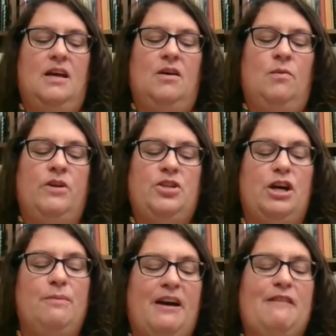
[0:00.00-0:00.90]
When
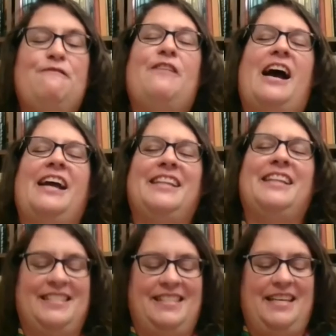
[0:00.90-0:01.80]
Jitterbug finally
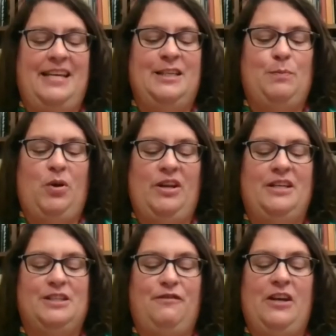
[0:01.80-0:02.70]
sees
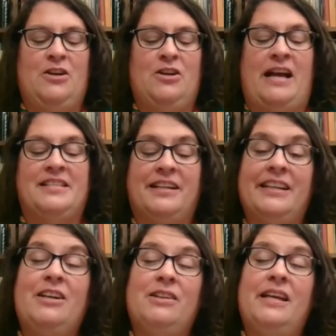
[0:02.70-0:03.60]
Pudding's fear as
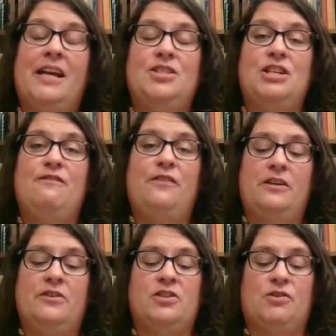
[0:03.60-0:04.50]
clearly as she
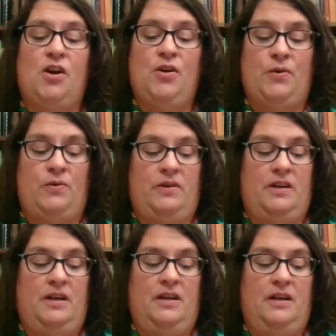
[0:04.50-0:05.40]
feels her own,
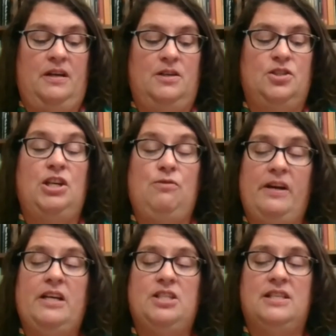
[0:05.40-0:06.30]
she
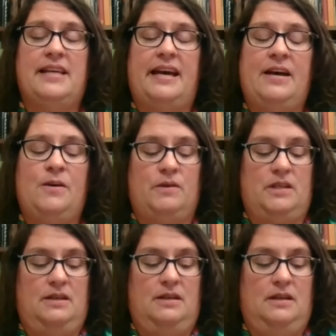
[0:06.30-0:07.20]
reaches
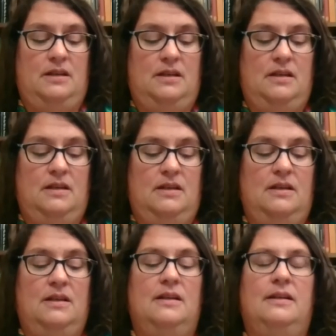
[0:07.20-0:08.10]
out.
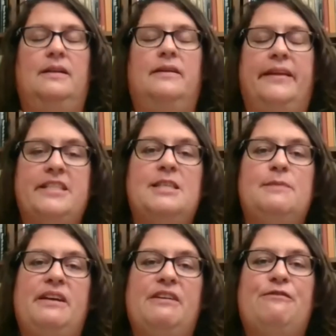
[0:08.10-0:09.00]
Let's
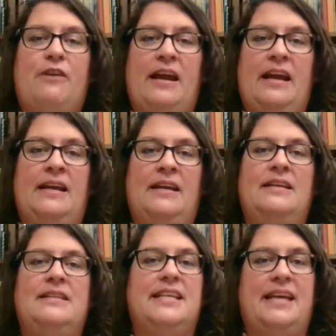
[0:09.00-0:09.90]
be afraid
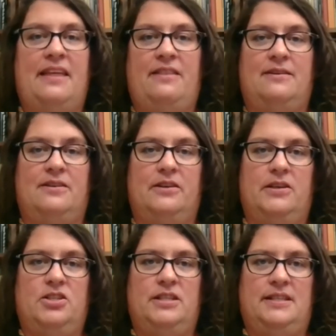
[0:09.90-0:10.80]
together,
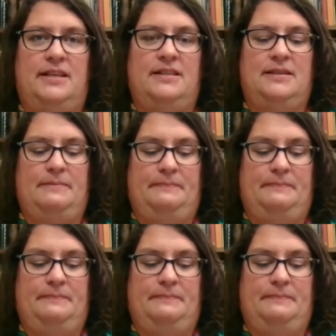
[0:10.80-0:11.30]
she says.